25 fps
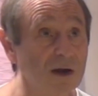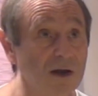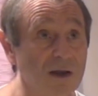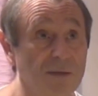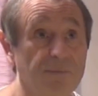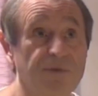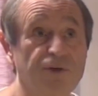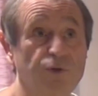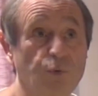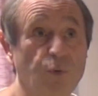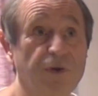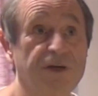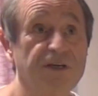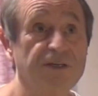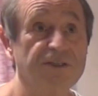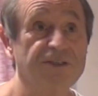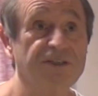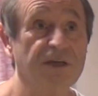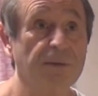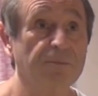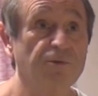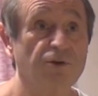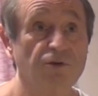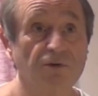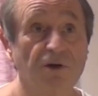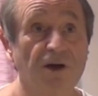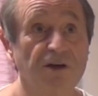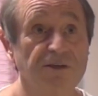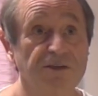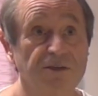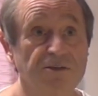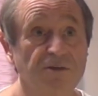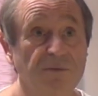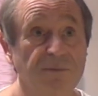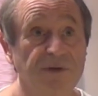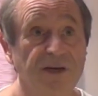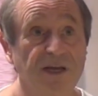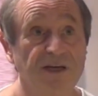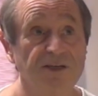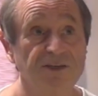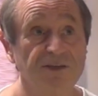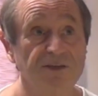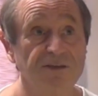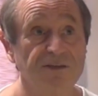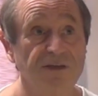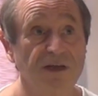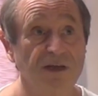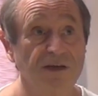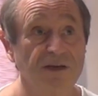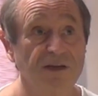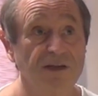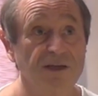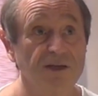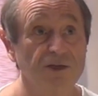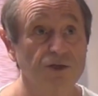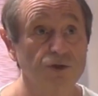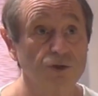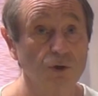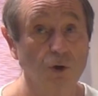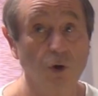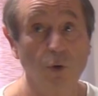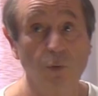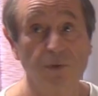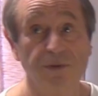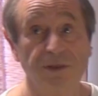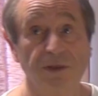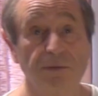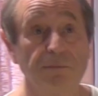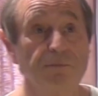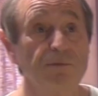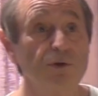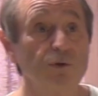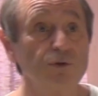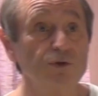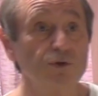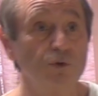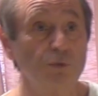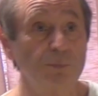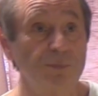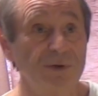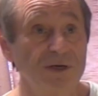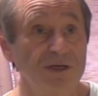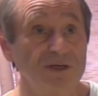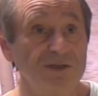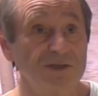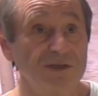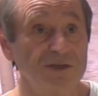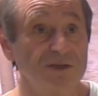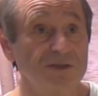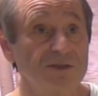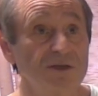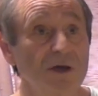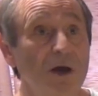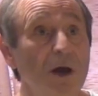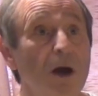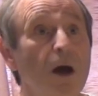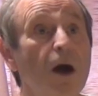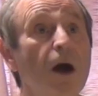in between some karate combination techniques or within musical pieces